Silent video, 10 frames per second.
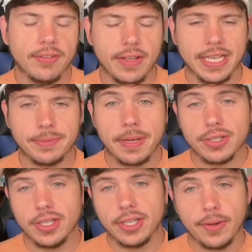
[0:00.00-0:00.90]
especially
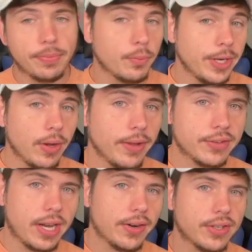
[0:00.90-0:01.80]
though we don't have
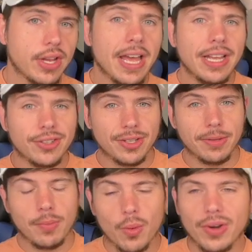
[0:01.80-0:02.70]
Cyrus, so the
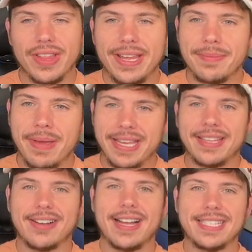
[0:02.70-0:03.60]
more they make their
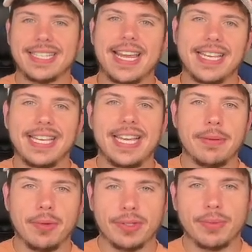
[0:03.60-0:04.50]
guys tanky and
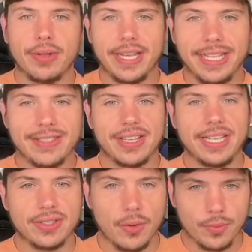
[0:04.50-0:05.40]
multiple hits, it's
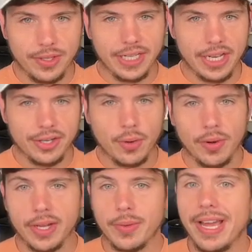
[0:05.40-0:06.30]
really annoying.
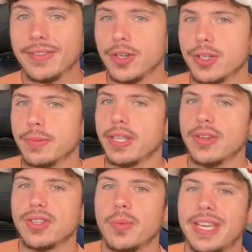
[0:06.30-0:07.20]
We have Guzma though, so
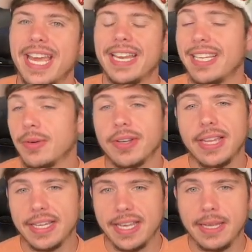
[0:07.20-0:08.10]
we can get rid of that
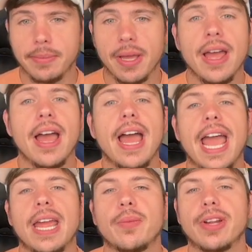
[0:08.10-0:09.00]
cape,
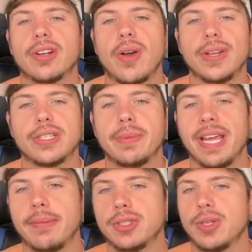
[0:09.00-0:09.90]
and we are going to be
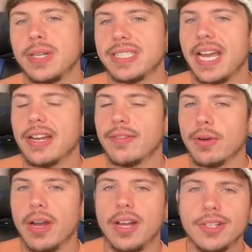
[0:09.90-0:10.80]
able to attack for
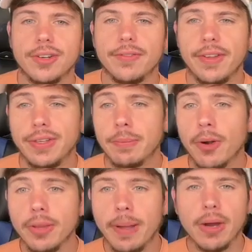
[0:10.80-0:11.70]
150. Part of the
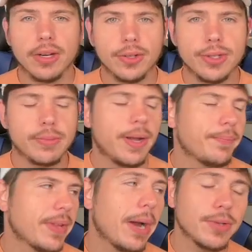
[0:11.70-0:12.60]
power of Guzma,
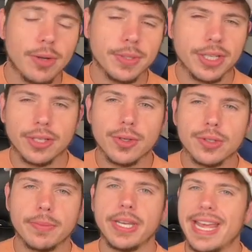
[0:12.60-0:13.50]
I was almost a Guzma
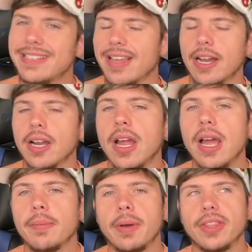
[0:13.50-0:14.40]
naysayer,
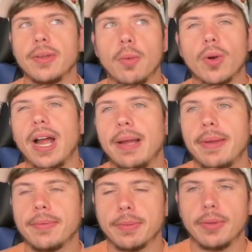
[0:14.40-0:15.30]
but the more I'm able
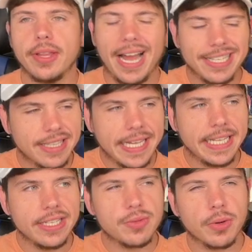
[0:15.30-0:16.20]
to play, I think it
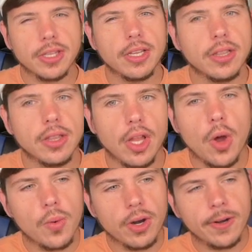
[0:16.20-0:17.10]
is one of the
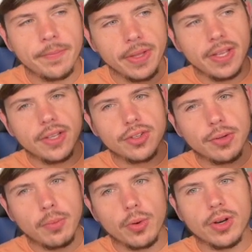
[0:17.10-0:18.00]
lower
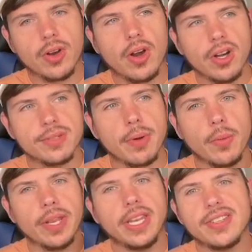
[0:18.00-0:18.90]
supporter cards, but when
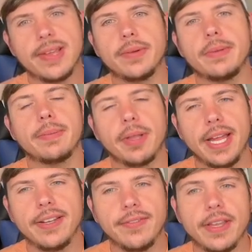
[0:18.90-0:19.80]
it is able to be played and
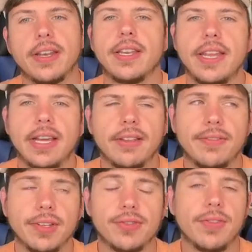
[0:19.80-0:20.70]
fit in a deck, it
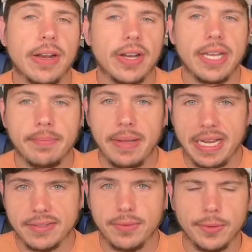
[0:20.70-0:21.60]
feels very
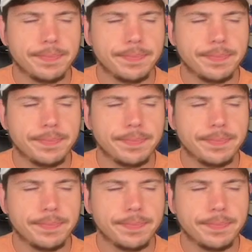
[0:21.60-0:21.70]
impactful.